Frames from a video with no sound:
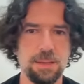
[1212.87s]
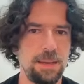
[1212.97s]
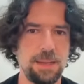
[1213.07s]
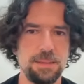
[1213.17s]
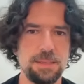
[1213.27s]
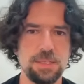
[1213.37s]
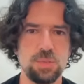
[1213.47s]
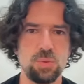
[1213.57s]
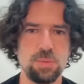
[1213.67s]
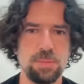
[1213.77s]
And
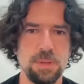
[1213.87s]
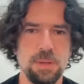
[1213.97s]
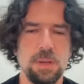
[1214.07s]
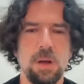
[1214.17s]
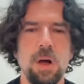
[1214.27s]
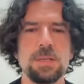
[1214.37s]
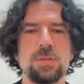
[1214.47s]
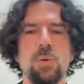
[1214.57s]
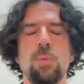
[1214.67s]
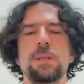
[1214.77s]
these two.
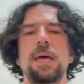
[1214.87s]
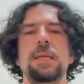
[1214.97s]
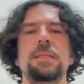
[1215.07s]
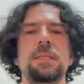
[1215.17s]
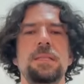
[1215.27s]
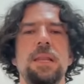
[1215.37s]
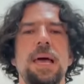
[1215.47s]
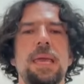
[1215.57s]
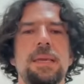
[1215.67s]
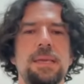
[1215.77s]
Also, what I didn't
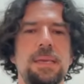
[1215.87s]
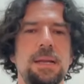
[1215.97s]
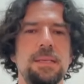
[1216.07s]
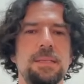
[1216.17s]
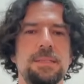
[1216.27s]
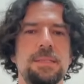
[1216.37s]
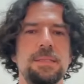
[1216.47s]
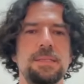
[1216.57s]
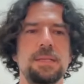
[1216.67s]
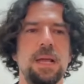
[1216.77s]
like here is
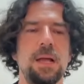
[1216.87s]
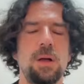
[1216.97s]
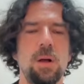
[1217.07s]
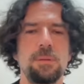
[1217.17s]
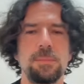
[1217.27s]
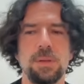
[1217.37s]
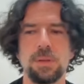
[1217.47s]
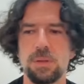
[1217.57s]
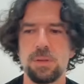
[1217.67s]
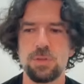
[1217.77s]
this
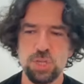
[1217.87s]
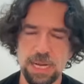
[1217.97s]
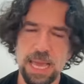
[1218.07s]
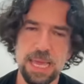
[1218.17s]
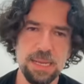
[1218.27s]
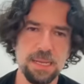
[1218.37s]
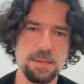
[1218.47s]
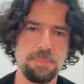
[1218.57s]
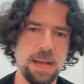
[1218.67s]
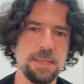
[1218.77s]
generic,
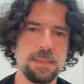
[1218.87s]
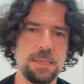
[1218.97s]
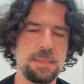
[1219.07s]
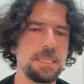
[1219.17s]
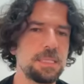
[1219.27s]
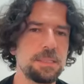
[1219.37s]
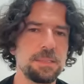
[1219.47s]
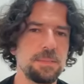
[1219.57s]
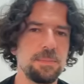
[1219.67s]
but in this